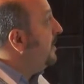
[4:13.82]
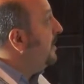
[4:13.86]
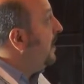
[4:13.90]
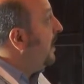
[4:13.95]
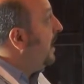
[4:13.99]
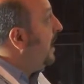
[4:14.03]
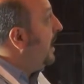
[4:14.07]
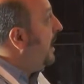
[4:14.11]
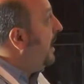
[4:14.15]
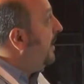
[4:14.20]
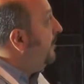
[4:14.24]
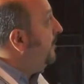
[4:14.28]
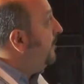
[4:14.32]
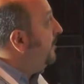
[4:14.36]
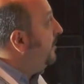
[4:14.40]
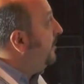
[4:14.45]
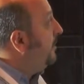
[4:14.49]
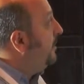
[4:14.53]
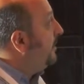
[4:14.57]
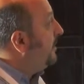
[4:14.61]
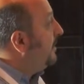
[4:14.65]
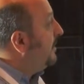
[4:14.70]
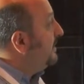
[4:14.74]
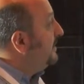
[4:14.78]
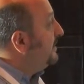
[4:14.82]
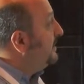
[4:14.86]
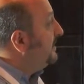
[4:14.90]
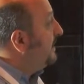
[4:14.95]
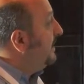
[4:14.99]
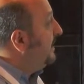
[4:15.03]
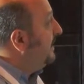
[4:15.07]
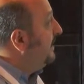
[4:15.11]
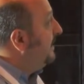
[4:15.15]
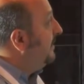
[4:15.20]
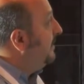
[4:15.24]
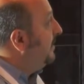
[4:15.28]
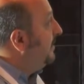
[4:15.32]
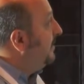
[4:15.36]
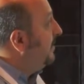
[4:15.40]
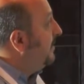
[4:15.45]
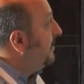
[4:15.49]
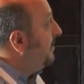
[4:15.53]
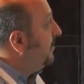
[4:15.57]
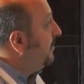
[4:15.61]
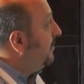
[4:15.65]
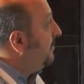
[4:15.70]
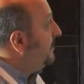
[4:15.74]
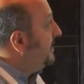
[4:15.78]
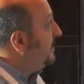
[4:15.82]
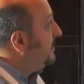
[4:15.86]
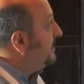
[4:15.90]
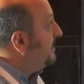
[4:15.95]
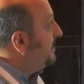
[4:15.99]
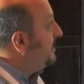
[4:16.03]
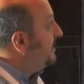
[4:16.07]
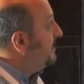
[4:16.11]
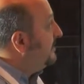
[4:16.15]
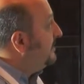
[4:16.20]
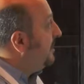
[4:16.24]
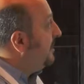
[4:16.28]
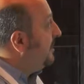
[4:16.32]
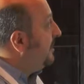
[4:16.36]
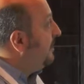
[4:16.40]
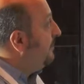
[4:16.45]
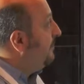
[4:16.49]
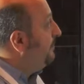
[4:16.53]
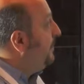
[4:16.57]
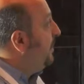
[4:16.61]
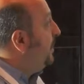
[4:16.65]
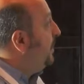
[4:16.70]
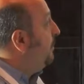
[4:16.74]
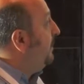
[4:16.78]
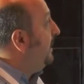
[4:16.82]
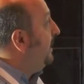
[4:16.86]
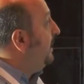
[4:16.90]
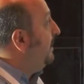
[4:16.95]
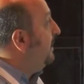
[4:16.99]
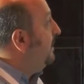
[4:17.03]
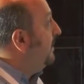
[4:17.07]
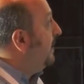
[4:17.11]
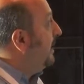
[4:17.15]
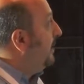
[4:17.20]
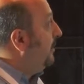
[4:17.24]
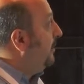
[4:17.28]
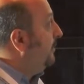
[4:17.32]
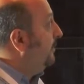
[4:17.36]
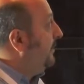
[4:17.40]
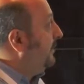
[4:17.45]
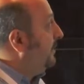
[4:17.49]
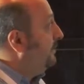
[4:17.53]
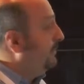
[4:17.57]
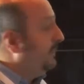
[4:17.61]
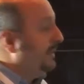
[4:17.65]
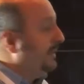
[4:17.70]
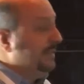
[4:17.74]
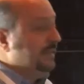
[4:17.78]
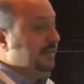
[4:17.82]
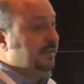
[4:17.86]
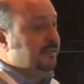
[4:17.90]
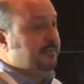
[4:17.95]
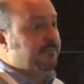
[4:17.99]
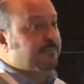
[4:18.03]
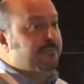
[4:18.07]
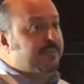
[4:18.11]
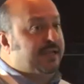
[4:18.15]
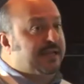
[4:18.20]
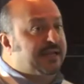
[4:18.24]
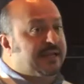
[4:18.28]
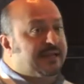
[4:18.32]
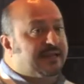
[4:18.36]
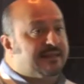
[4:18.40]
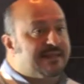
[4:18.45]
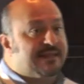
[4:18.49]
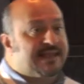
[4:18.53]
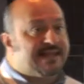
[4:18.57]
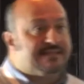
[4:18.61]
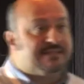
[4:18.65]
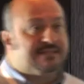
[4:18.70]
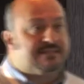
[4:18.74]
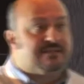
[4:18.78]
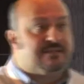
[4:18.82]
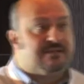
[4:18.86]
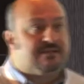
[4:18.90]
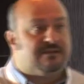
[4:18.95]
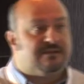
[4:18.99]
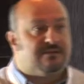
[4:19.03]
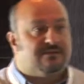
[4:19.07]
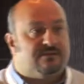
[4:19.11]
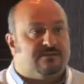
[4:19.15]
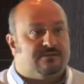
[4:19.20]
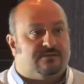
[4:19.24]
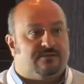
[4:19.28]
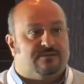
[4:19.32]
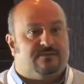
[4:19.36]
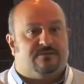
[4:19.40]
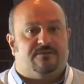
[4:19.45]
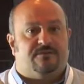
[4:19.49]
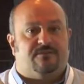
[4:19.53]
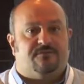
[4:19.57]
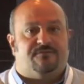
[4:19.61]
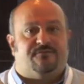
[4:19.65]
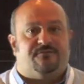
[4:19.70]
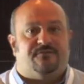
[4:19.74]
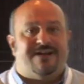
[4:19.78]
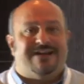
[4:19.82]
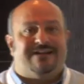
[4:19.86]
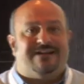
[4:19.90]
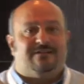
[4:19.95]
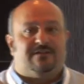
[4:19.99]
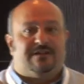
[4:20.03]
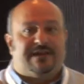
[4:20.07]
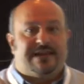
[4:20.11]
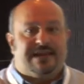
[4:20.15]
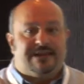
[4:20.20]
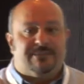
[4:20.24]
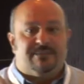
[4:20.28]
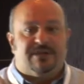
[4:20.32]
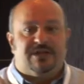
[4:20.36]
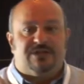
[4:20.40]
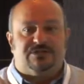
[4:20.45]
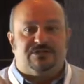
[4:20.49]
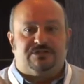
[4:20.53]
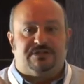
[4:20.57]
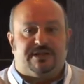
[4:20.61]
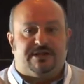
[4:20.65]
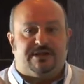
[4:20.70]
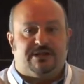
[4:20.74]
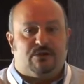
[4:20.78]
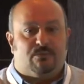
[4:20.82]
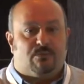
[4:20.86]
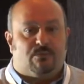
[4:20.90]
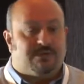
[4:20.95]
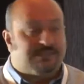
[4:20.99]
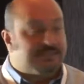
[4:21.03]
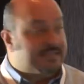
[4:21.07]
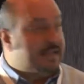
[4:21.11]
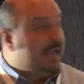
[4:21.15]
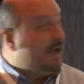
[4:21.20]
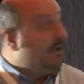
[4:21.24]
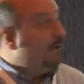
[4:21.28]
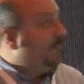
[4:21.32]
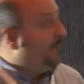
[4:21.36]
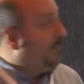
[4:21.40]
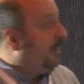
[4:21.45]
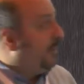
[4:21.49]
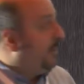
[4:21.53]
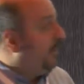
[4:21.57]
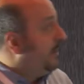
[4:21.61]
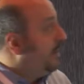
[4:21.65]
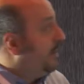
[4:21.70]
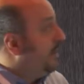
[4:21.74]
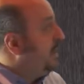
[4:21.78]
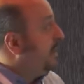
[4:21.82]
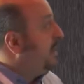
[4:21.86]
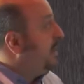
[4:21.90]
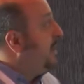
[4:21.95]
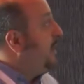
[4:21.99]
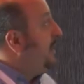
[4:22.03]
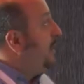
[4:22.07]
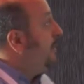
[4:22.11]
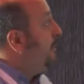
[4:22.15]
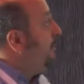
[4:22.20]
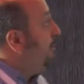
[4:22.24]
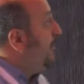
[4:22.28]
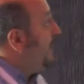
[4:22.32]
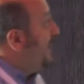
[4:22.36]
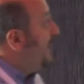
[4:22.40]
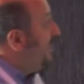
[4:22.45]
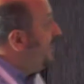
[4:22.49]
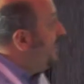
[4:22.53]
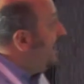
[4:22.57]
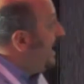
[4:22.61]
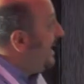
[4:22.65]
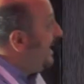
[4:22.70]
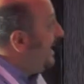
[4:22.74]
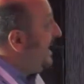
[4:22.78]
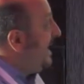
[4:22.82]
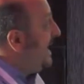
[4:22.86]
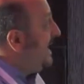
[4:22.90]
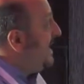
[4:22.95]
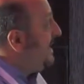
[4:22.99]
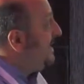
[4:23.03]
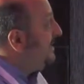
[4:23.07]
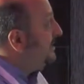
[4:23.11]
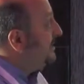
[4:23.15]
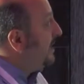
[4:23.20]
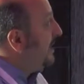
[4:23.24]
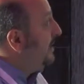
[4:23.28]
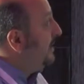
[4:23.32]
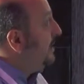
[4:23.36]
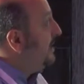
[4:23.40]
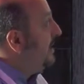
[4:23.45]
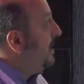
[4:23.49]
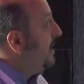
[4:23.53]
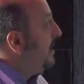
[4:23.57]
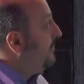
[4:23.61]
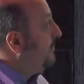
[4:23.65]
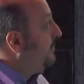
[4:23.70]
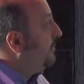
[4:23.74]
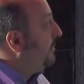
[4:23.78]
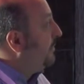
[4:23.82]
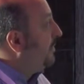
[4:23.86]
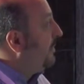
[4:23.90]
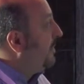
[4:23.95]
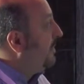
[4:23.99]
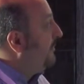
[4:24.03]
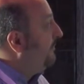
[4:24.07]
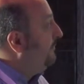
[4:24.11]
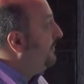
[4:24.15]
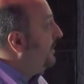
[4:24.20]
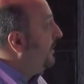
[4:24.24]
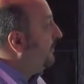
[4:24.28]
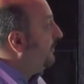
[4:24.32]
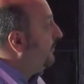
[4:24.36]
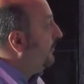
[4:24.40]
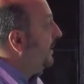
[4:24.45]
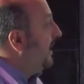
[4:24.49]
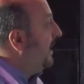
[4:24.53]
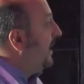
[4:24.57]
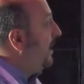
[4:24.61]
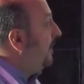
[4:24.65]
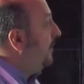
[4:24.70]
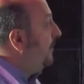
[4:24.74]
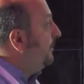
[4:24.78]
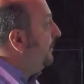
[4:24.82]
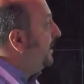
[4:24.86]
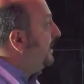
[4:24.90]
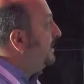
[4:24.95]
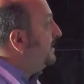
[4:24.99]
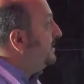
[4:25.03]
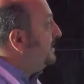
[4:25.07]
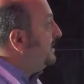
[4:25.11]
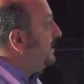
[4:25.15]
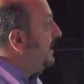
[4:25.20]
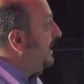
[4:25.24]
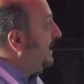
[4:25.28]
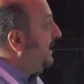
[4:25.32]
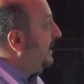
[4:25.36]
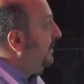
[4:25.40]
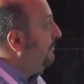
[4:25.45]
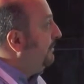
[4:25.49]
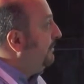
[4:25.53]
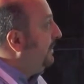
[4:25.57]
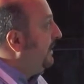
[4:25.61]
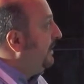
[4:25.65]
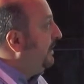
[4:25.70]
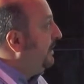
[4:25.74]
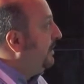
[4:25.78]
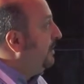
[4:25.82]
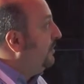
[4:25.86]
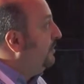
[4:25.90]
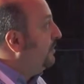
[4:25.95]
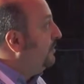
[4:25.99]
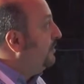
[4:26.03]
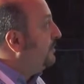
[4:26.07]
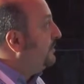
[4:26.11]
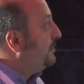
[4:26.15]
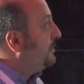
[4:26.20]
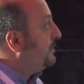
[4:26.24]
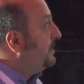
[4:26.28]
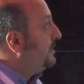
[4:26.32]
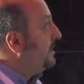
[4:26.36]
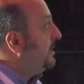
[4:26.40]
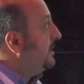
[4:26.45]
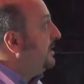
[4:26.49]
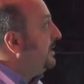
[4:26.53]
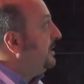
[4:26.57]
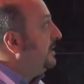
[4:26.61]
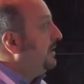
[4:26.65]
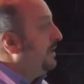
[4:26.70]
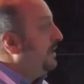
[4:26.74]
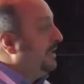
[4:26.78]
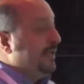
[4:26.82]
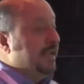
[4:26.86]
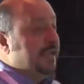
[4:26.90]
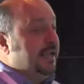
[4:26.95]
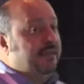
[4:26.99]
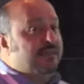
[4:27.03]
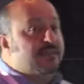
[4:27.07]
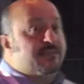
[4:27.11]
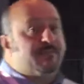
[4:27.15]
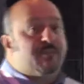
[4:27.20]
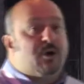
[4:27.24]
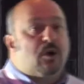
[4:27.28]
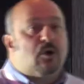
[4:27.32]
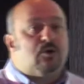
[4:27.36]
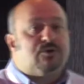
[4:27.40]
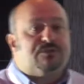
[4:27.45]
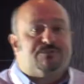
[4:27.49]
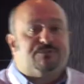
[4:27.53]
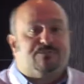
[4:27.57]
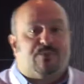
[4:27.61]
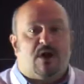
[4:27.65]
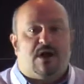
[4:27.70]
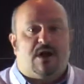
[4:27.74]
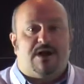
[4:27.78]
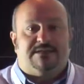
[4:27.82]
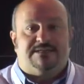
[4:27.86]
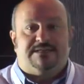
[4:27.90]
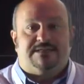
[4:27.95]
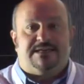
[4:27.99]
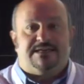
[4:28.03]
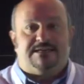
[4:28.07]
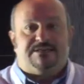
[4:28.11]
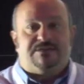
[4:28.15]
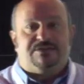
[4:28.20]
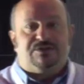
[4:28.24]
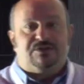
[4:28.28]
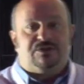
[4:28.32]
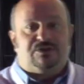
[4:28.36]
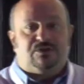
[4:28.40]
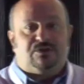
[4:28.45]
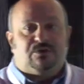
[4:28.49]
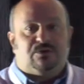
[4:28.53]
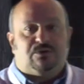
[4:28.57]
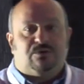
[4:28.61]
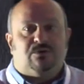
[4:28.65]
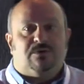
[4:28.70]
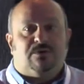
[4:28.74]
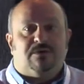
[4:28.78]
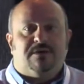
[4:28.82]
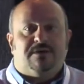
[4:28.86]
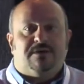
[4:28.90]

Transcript: You can see this is the beauty element, meaning that's the final image that you want to output. But that has a number of different elements that can be used in the post process to